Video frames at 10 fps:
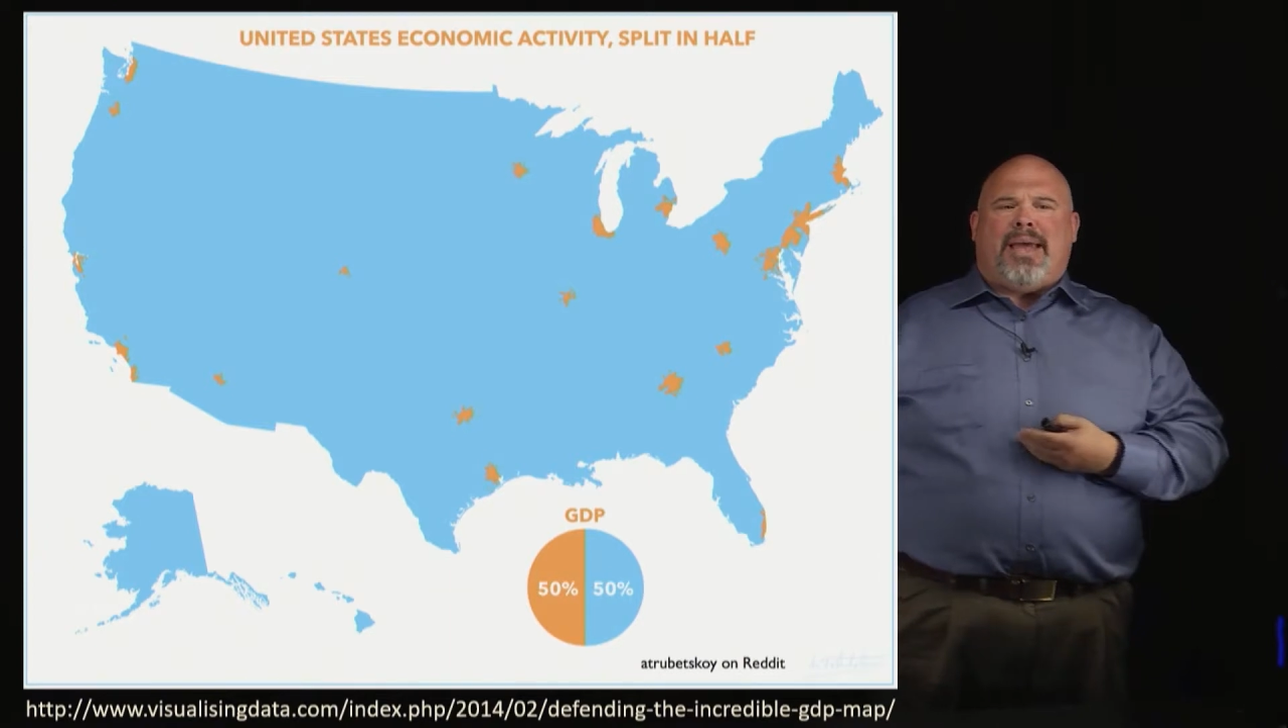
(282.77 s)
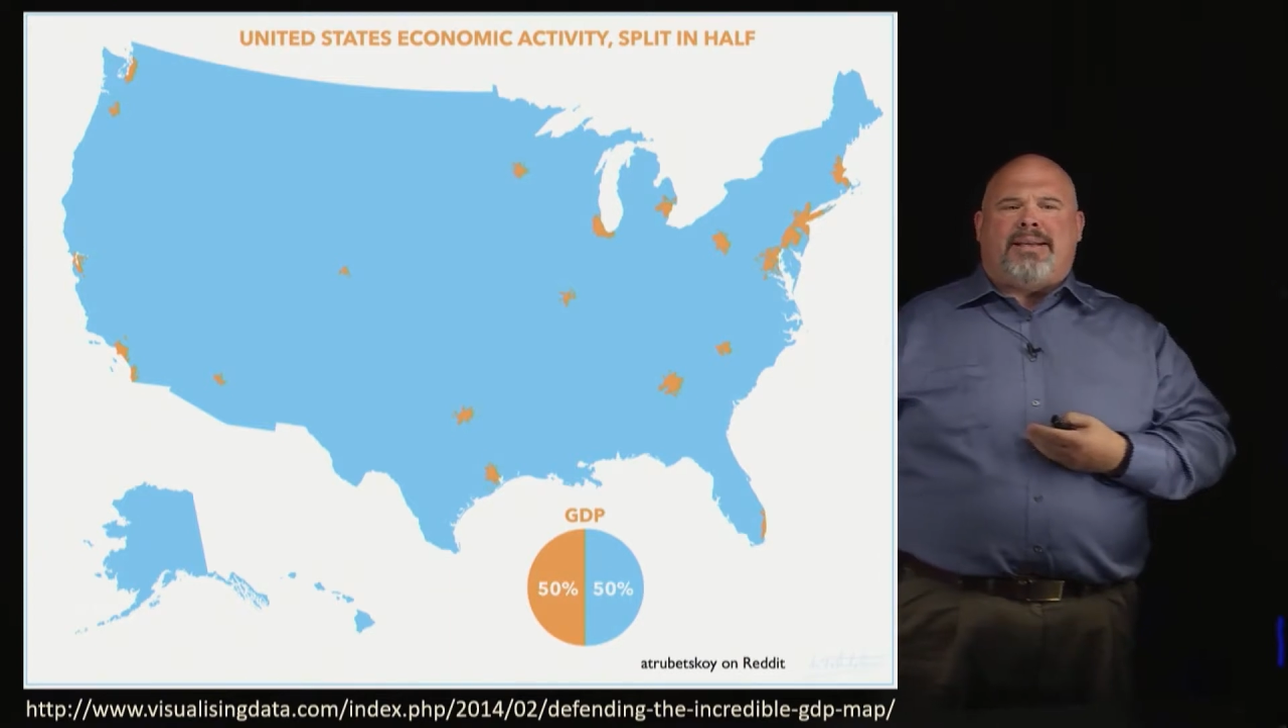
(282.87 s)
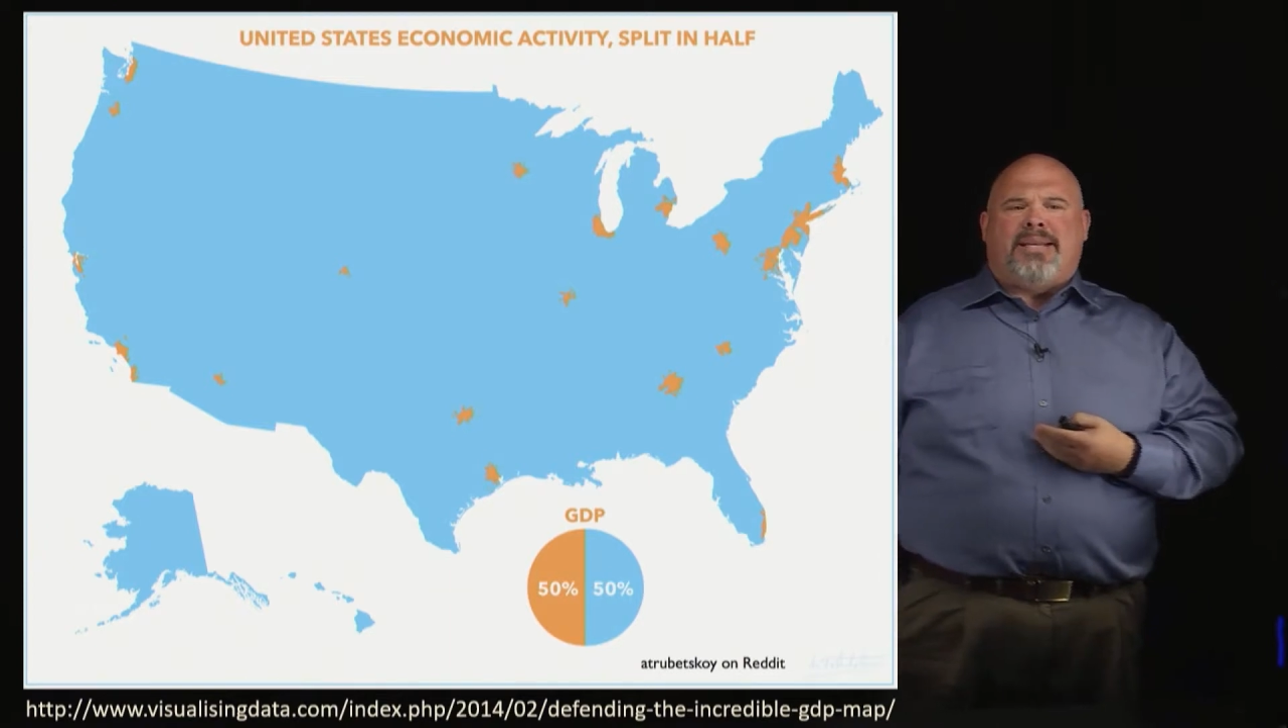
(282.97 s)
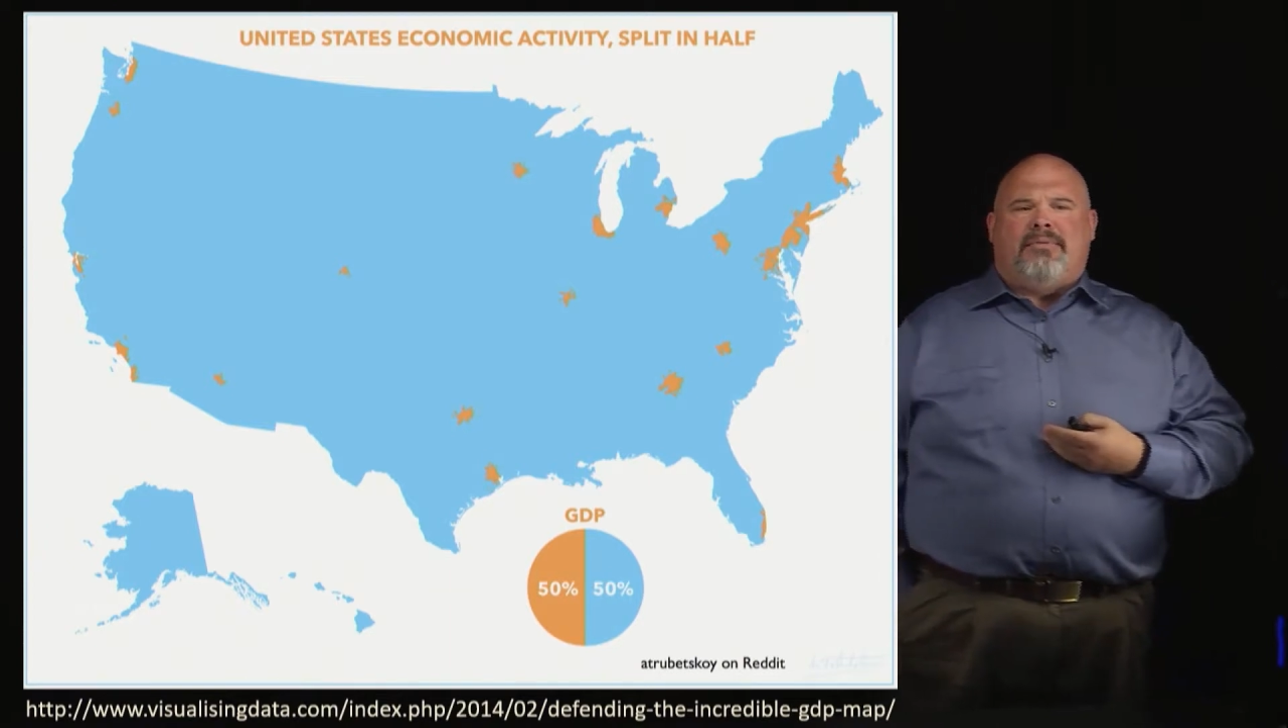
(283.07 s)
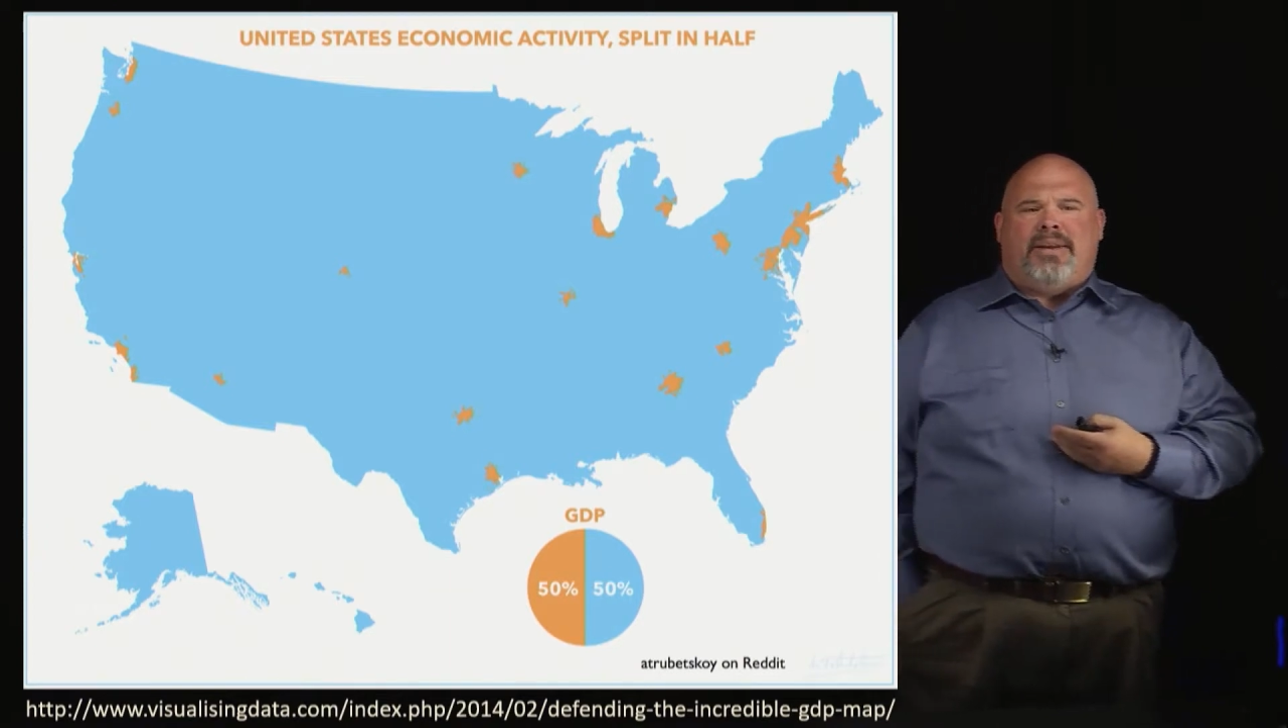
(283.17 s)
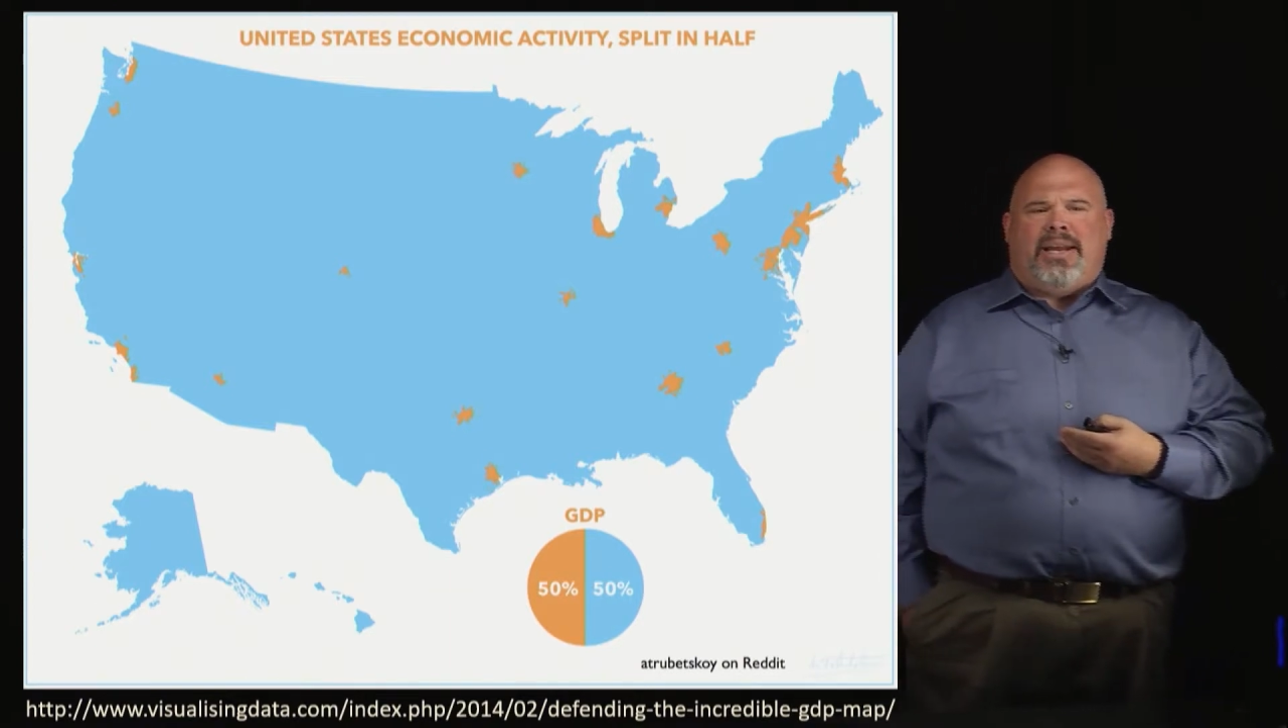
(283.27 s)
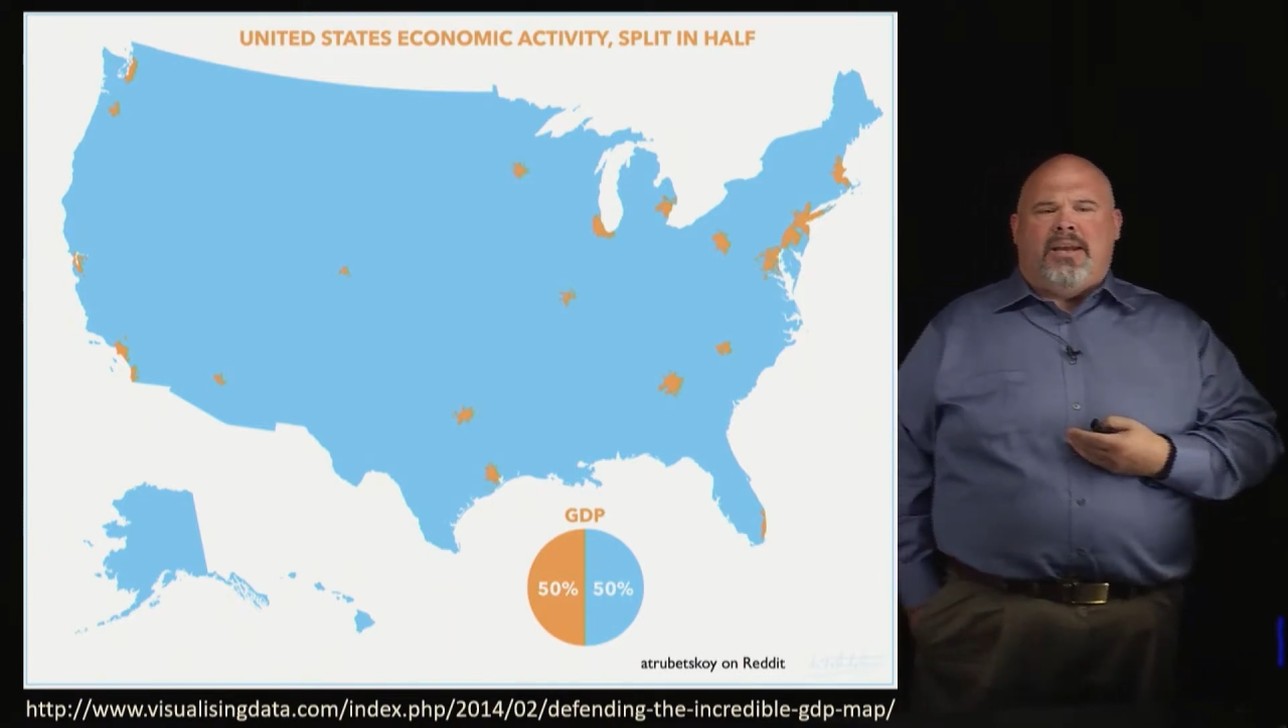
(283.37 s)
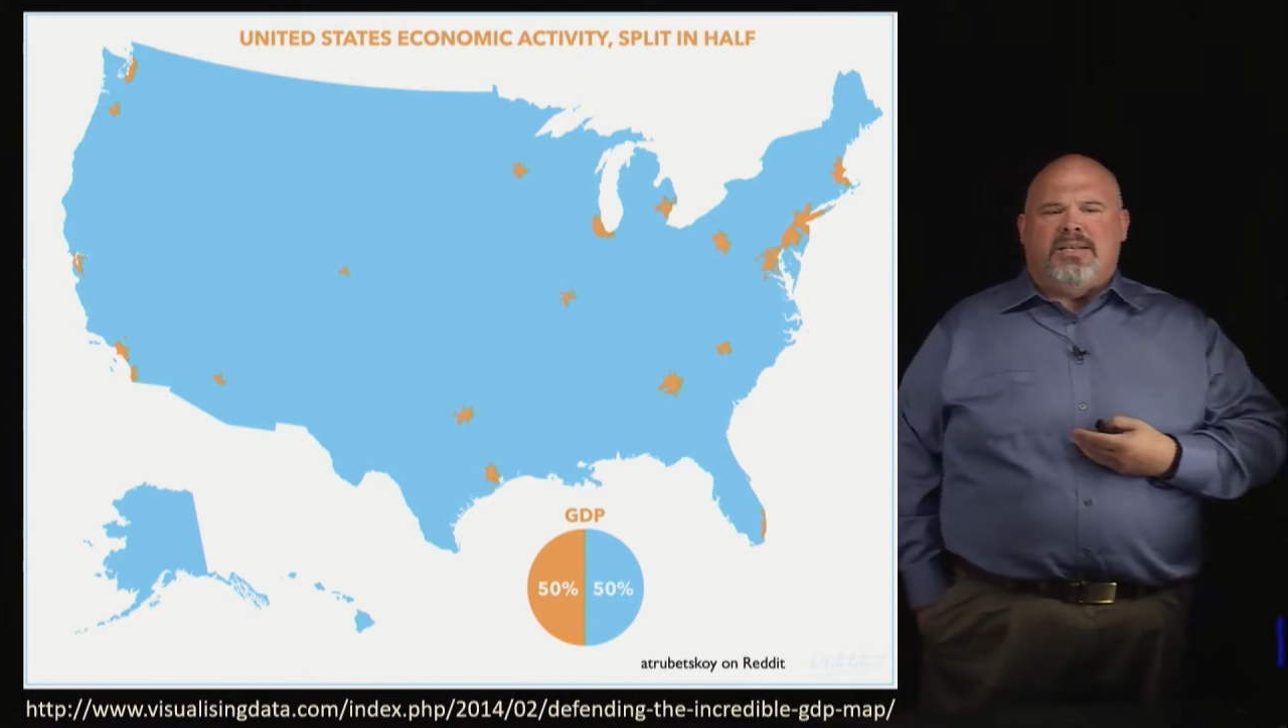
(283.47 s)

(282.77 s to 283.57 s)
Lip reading: activity